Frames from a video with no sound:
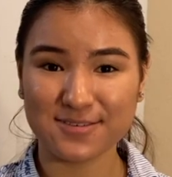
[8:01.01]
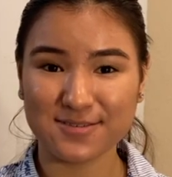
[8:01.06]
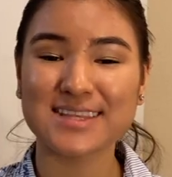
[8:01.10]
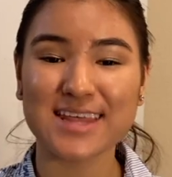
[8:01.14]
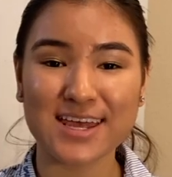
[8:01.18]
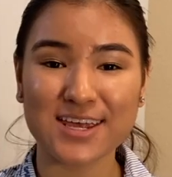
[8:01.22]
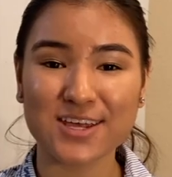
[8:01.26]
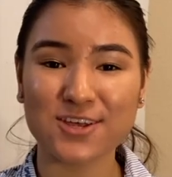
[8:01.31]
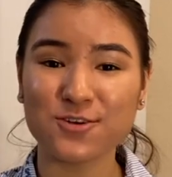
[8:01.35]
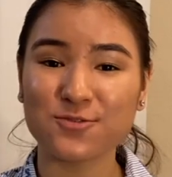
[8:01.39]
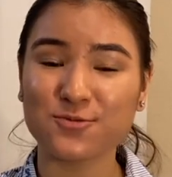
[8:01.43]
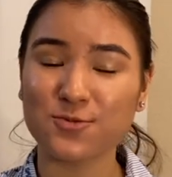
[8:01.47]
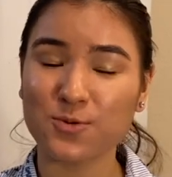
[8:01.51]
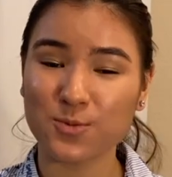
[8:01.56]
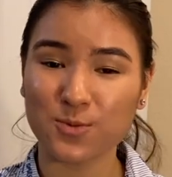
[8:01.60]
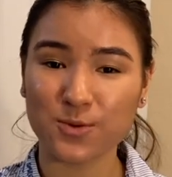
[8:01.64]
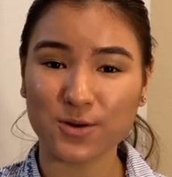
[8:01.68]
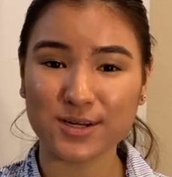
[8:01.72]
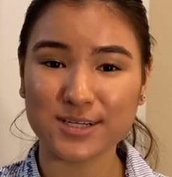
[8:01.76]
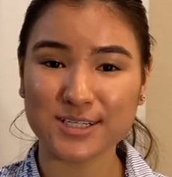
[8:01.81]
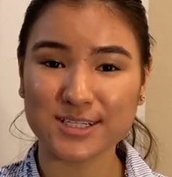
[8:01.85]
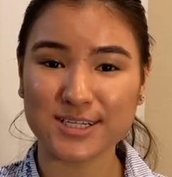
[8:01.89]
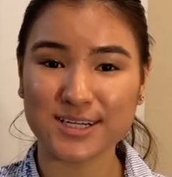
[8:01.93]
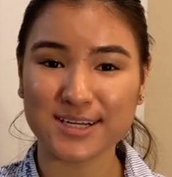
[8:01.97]
Thank you for
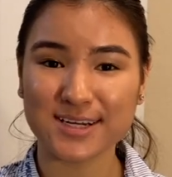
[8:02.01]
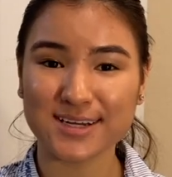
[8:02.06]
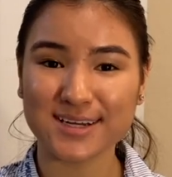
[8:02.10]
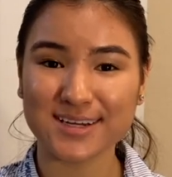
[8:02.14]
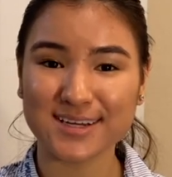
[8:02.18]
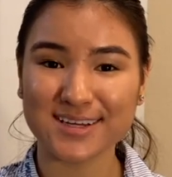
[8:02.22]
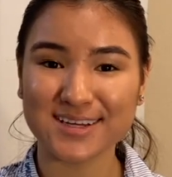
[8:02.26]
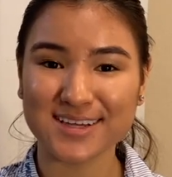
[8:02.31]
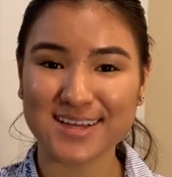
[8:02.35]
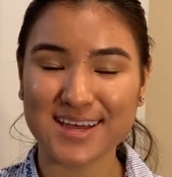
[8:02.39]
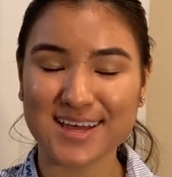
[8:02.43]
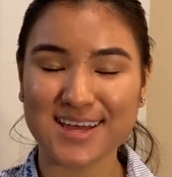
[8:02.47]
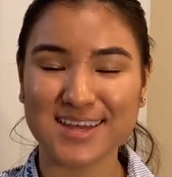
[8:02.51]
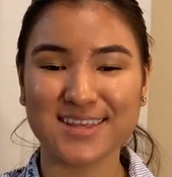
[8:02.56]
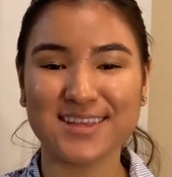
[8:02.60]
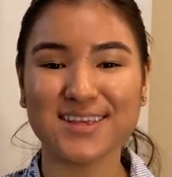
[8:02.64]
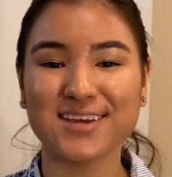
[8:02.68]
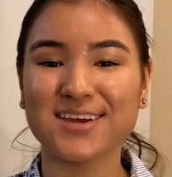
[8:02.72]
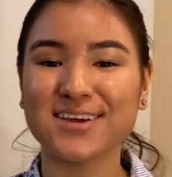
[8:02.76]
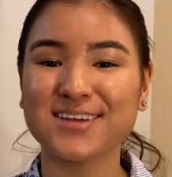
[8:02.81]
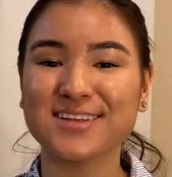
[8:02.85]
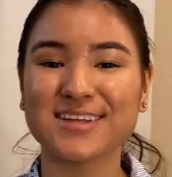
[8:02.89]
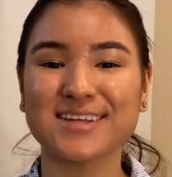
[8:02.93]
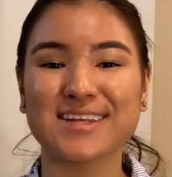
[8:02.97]
watching. See
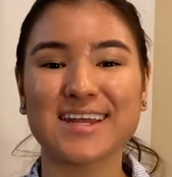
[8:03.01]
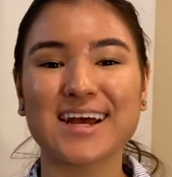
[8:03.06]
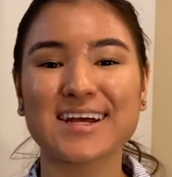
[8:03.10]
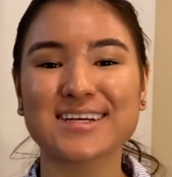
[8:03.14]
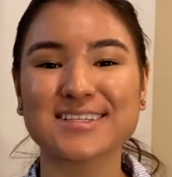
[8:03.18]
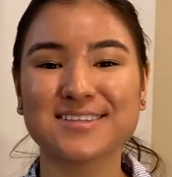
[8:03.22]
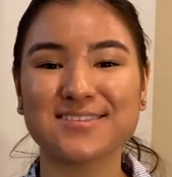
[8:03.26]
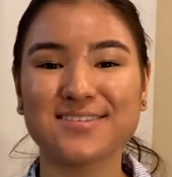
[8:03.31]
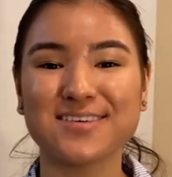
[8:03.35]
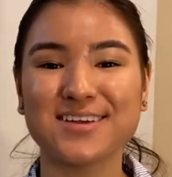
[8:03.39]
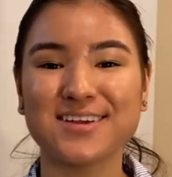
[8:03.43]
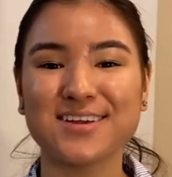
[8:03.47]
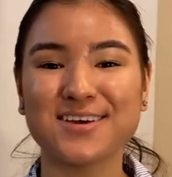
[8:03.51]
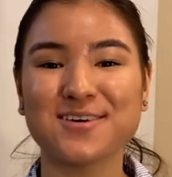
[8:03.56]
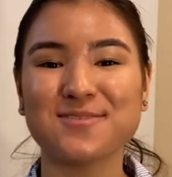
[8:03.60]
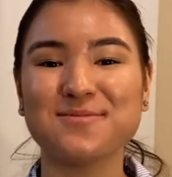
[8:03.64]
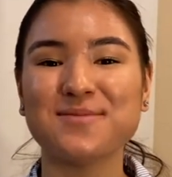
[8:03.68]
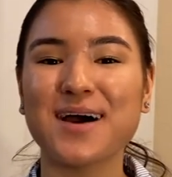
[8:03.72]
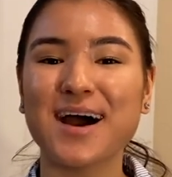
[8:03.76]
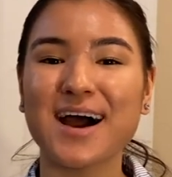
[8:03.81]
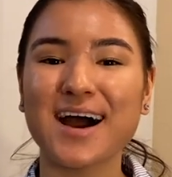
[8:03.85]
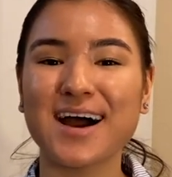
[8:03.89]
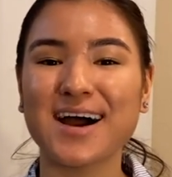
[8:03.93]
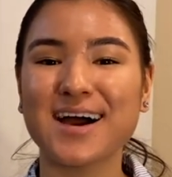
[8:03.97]
you in the next video.
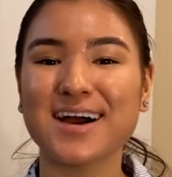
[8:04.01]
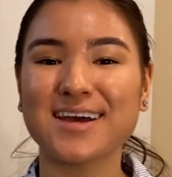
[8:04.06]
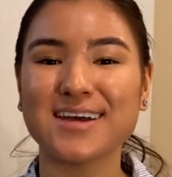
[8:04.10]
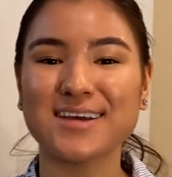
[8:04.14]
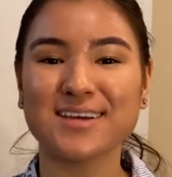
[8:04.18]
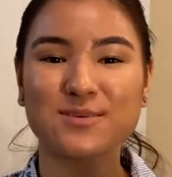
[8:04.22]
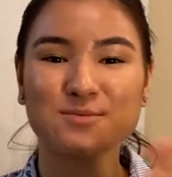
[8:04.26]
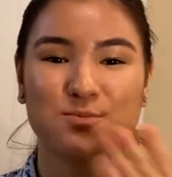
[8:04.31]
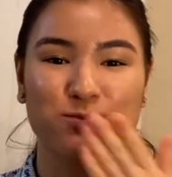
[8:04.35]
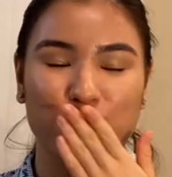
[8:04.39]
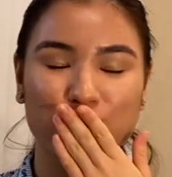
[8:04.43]
Bye.